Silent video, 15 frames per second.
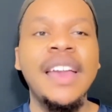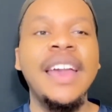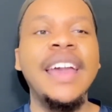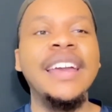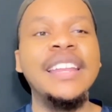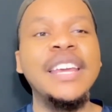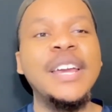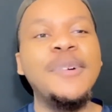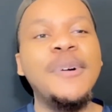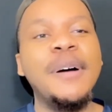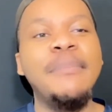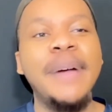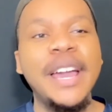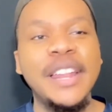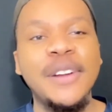and then
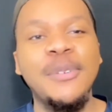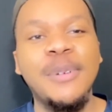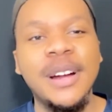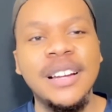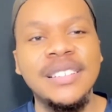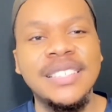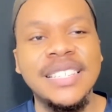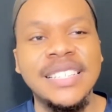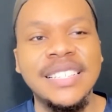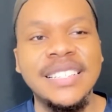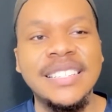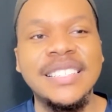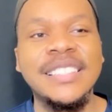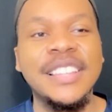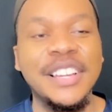what made it worse
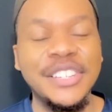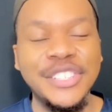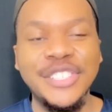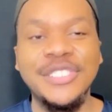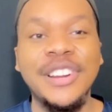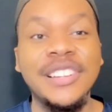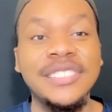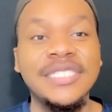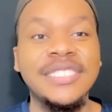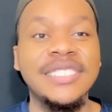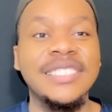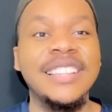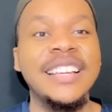is the instructors,